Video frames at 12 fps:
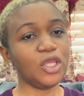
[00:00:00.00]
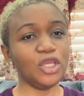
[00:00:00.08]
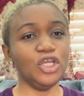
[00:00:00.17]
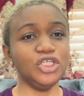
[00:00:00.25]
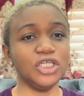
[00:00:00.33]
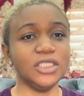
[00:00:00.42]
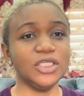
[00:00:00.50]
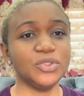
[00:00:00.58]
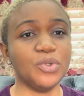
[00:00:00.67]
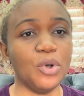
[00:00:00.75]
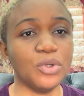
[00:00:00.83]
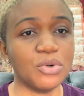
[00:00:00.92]
you just need to
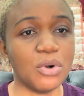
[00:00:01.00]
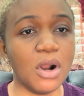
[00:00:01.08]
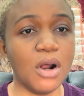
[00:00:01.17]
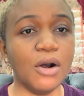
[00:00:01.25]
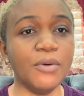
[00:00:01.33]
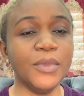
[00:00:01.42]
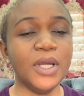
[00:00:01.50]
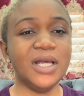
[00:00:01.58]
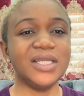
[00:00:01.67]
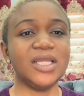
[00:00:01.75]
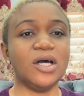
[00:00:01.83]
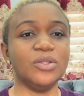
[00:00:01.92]
go on Chrome,
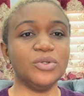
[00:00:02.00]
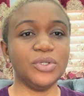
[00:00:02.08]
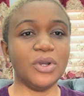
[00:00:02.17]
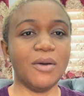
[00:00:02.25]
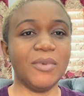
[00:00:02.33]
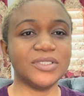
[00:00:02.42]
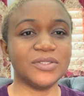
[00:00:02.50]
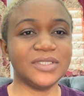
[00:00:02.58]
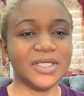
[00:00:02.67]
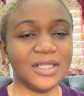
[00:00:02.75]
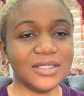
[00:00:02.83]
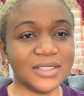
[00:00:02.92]
download your Amazon
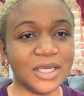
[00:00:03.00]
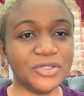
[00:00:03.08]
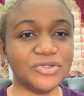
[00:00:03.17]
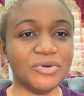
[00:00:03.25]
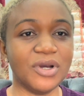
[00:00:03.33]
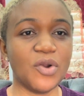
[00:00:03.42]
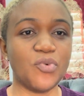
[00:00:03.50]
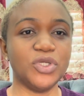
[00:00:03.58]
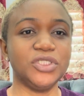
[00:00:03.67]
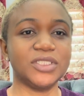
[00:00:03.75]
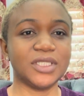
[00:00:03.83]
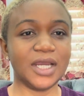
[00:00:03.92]
Seller Central,
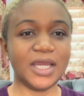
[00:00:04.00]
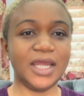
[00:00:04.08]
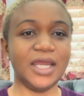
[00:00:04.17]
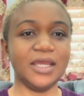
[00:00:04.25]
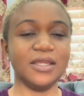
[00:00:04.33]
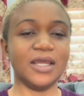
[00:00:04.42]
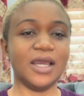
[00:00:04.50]
register it,